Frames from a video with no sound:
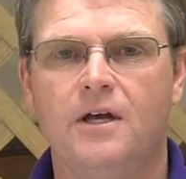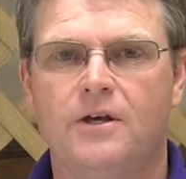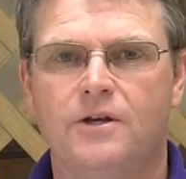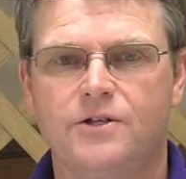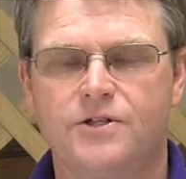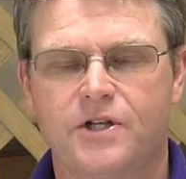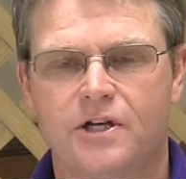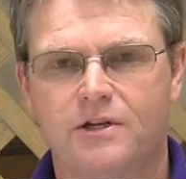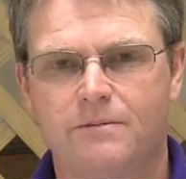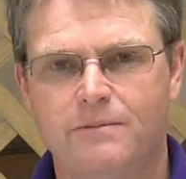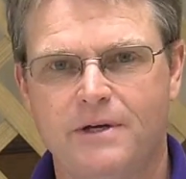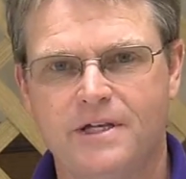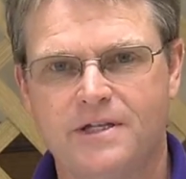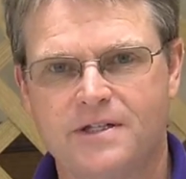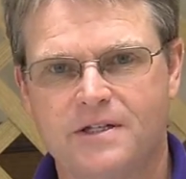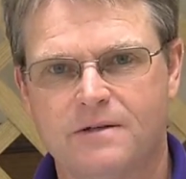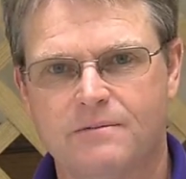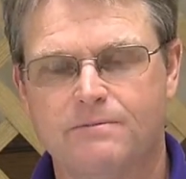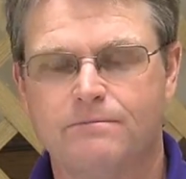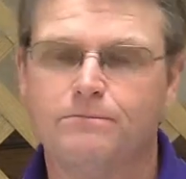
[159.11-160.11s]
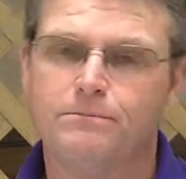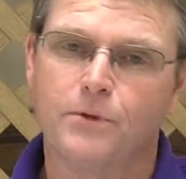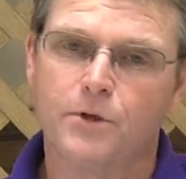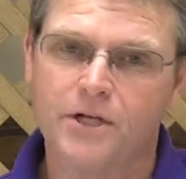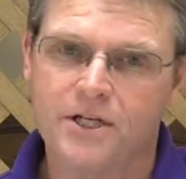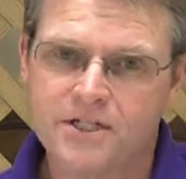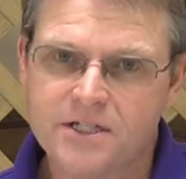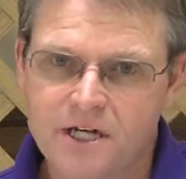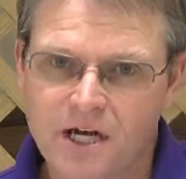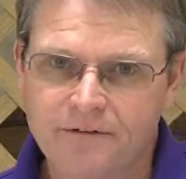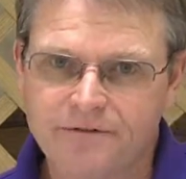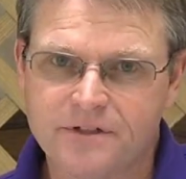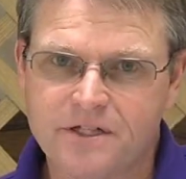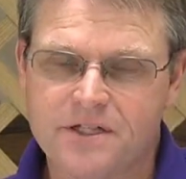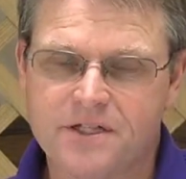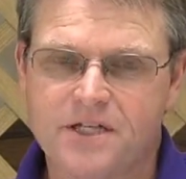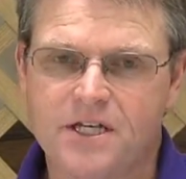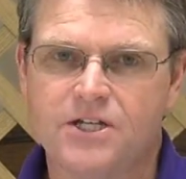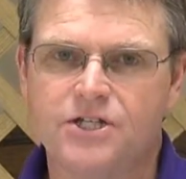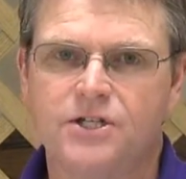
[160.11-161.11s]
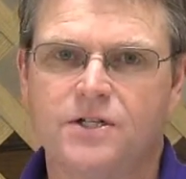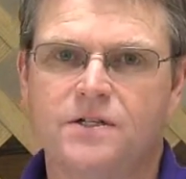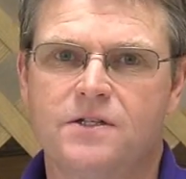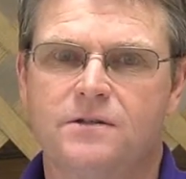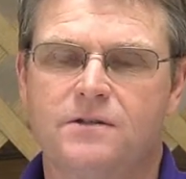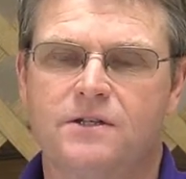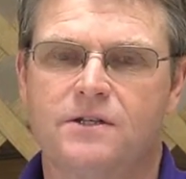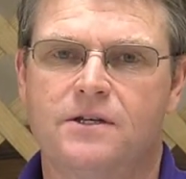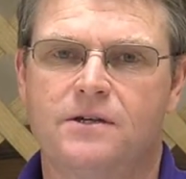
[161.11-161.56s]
there's going to be some pretty tough decisions